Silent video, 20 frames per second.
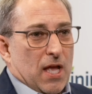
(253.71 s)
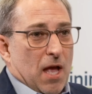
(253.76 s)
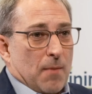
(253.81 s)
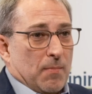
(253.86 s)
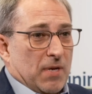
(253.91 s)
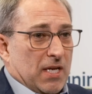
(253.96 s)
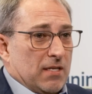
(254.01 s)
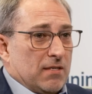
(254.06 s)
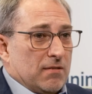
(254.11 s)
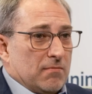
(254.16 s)
I
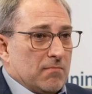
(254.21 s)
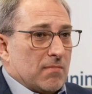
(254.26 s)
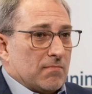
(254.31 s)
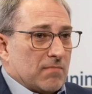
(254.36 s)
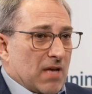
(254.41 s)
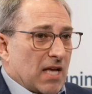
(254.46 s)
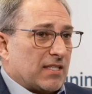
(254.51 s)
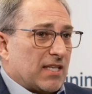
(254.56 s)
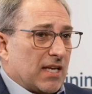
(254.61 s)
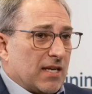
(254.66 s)
mean,
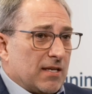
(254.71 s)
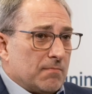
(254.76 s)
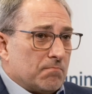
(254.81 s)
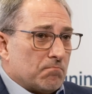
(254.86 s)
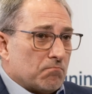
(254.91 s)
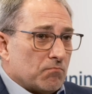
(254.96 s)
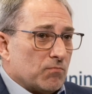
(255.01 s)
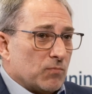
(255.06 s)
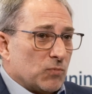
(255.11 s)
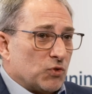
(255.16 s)
as
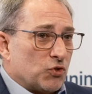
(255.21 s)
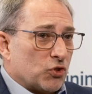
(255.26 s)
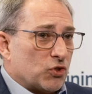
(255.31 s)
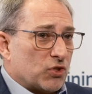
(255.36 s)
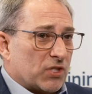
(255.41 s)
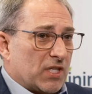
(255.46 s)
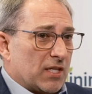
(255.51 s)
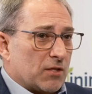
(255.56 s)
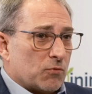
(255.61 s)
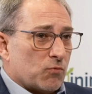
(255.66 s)
I
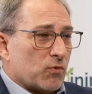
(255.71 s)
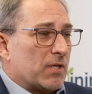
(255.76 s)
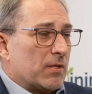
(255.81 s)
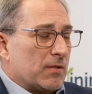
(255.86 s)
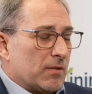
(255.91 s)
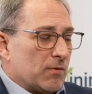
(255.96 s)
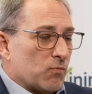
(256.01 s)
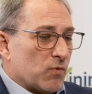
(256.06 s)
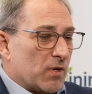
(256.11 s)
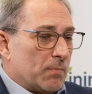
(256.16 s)
just can re-
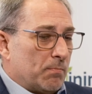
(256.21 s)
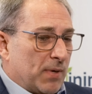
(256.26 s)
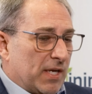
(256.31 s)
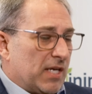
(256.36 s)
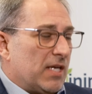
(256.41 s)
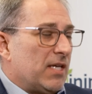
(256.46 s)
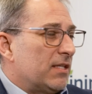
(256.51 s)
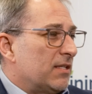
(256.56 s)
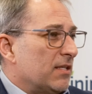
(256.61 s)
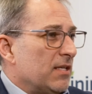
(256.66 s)

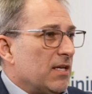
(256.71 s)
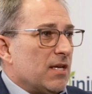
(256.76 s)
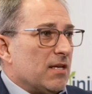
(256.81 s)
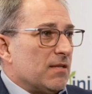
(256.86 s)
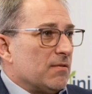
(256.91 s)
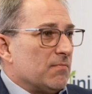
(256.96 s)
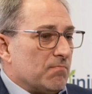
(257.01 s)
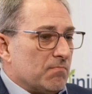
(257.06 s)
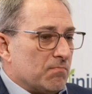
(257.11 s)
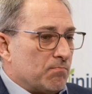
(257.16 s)
repeat,
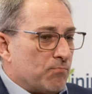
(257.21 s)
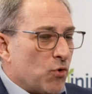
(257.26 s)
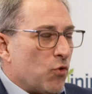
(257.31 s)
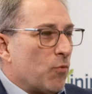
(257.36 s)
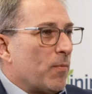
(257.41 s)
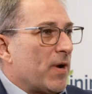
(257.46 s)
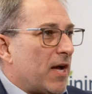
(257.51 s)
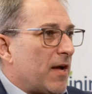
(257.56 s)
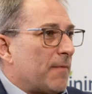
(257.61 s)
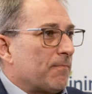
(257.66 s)

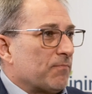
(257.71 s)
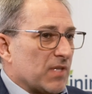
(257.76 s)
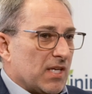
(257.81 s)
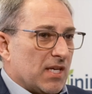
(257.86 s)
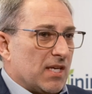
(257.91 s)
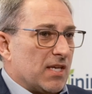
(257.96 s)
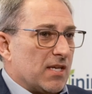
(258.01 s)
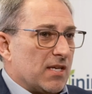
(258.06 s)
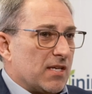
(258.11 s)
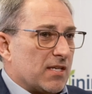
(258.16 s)
Puma
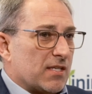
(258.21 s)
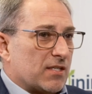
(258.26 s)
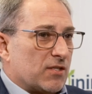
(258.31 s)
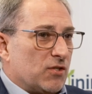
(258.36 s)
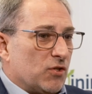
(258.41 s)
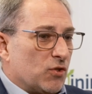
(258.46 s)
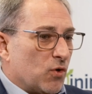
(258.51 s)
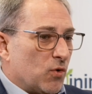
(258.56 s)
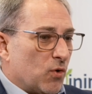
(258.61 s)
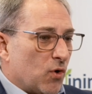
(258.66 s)
is,
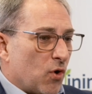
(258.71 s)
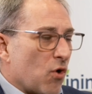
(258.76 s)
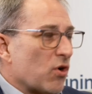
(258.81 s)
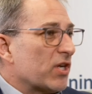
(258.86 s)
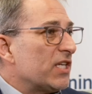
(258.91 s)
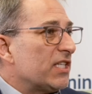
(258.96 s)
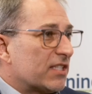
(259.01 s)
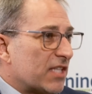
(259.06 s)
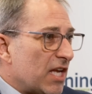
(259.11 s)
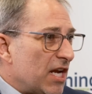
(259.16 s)
you know,
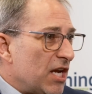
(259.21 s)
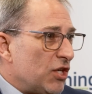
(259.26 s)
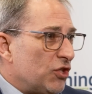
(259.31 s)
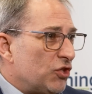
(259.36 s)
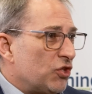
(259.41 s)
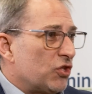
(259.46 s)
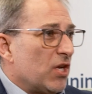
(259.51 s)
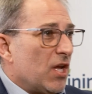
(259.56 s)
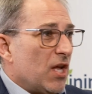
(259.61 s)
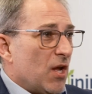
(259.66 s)
early
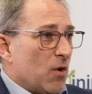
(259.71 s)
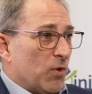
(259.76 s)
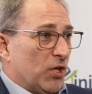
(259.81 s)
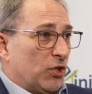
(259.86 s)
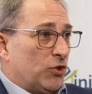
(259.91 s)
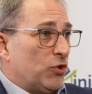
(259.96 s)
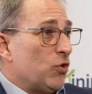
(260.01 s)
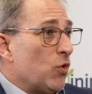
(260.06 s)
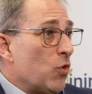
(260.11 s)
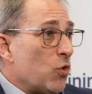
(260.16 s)
stage
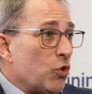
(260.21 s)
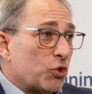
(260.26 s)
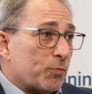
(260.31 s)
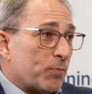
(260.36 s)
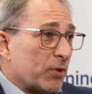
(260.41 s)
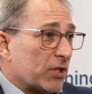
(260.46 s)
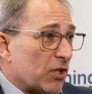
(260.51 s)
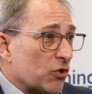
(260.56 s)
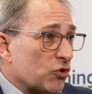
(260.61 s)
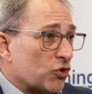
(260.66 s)
with huge
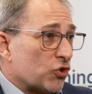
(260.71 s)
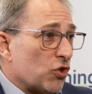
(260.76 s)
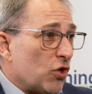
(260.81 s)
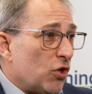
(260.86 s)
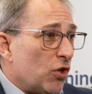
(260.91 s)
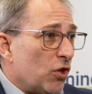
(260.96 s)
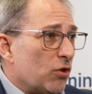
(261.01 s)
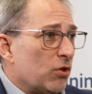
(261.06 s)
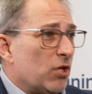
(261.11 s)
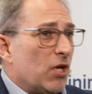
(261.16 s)

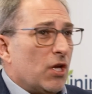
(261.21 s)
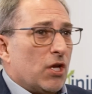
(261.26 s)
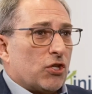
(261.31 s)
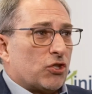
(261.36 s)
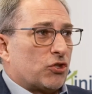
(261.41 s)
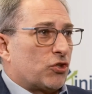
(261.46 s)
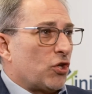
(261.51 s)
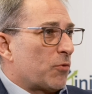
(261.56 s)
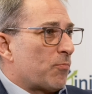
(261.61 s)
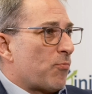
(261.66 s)
potential.
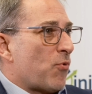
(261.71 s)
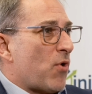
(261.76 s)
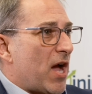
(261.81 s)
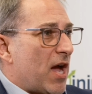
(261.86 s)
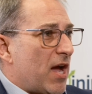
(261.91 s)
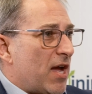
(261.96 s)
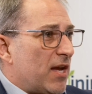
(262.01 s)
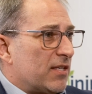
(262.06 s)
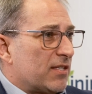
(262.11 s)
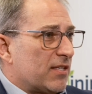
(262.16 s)
Stock
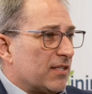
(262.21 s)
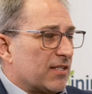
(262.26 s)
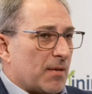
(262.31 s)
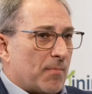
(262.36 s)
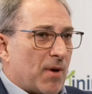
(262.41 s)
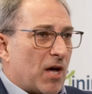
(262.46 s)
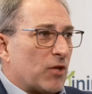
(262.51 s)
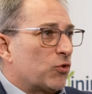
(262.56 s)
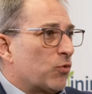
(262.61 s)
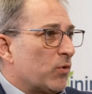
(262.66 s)
price is
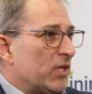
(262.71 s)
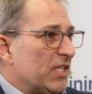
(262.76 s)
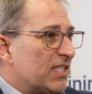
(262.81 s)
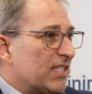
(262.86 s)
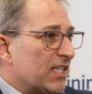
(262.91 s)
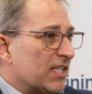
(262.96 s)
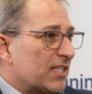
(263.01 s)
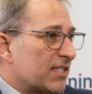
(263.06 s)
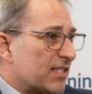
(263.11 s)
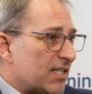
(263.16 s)
about
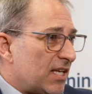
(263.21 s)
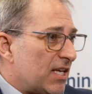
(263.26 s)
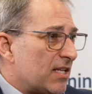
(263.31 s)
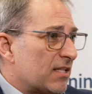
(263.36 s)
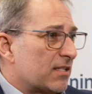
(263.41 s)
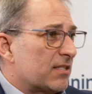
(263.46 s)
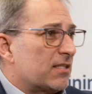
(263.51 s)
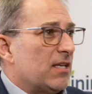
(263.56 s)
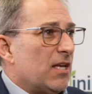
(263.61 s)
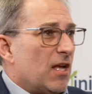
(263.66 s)
26
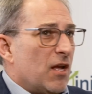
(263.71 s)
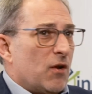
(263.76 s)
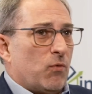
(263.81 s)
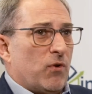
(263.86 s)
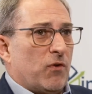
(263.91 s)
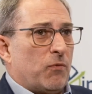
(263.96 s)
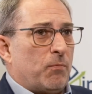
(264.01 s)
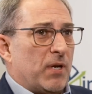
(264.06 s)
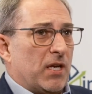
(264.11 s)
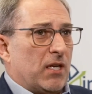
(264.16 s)
cents.
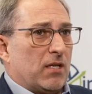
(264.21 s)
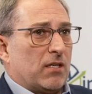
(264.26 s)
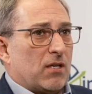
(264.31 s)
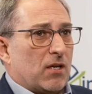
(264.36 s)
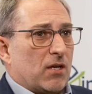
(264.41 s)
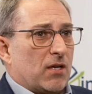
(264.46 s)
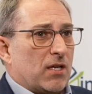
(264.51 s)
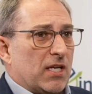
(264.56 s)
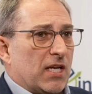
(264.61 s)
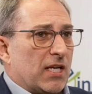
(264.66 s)
We've been
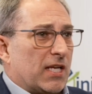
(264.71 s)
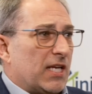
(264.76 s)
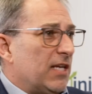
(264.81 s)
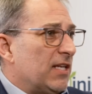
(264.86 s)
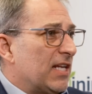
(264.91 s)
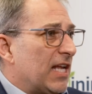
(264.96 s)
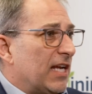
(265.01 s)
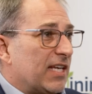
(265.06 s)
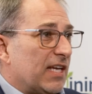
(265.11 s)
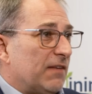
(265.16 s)
uh,
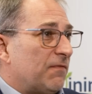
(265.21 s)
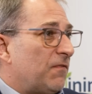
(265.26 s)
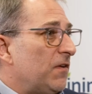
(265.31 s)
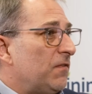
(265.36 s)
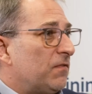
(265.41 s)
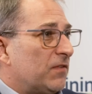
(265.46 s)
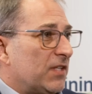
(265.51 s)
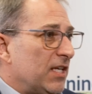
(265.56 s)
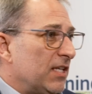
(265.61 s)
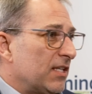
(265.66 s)
eating like
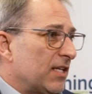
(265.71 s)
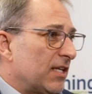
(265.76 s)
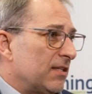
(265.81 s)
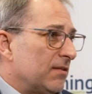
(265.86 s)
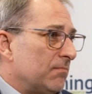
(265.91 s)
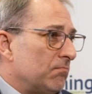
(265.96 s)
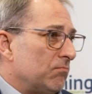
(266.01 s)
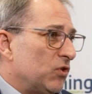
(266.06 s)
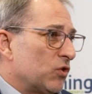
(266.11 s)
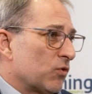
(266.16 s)
15 at,
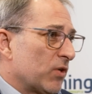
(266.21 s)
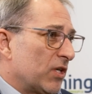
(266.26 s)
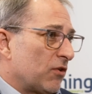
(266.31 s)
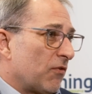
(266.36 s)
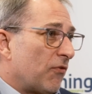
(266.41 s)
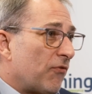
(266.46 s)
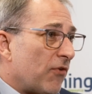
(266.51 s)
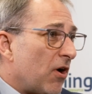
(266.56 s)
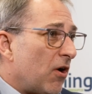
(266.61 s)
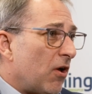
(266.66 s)
during
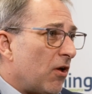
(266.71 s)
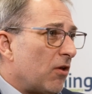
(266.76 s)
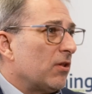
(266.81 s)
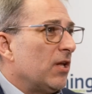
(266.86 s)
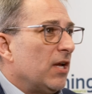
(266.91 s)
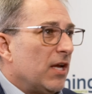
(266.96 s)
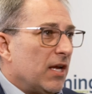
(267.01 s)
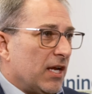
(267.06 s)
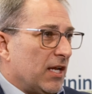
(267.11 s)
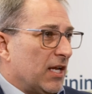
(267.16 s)
the
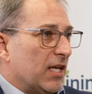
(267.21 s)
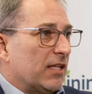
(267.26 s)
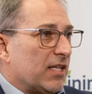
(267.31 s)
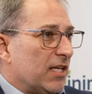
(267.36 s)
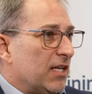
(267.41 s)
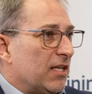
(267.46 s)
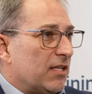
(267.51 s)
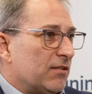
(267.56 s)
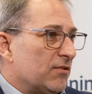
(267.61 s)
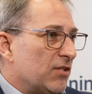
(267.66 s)
fall. And I
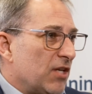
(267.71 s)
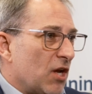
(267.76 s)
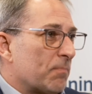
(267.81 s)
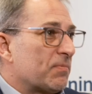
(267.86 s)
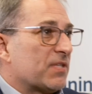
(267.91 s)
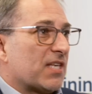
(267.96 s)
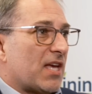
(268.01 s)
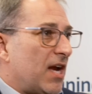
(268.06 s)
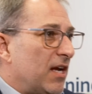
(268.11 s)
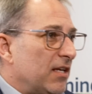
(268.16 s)
think the
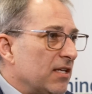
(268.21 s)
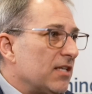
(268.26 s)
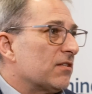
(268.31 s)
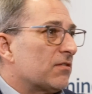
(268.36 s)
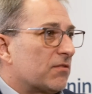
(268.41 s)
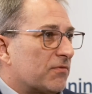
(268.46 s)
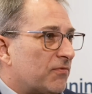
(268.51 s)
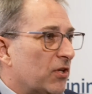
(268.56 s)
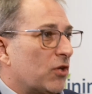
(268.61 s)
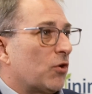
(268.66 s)
upside
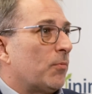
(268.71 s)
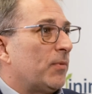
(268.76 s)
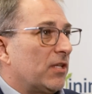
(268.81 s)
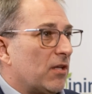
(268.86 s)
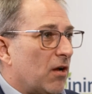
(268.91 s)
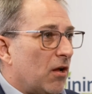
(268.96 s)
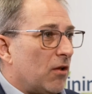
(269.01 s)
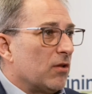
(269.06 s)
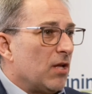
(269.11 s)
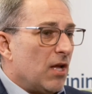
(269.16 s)
is
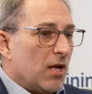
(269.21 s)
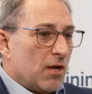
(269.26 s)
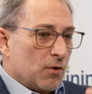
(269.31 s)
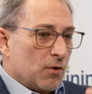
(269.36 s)
phenomenal.